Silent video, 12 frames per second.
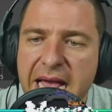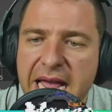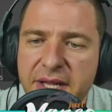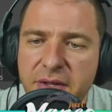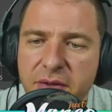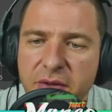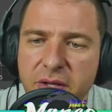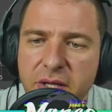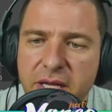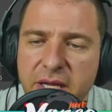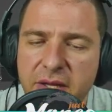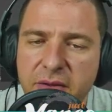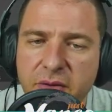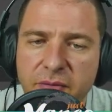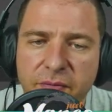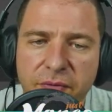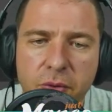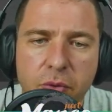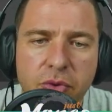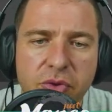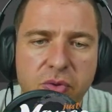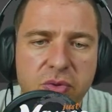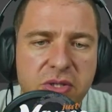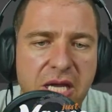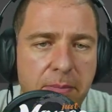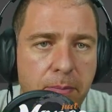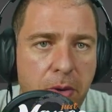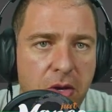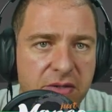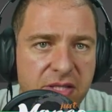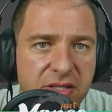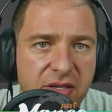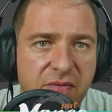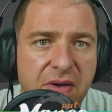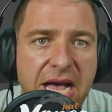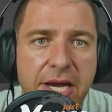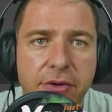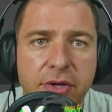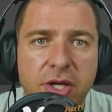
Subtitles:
and if you use a positive value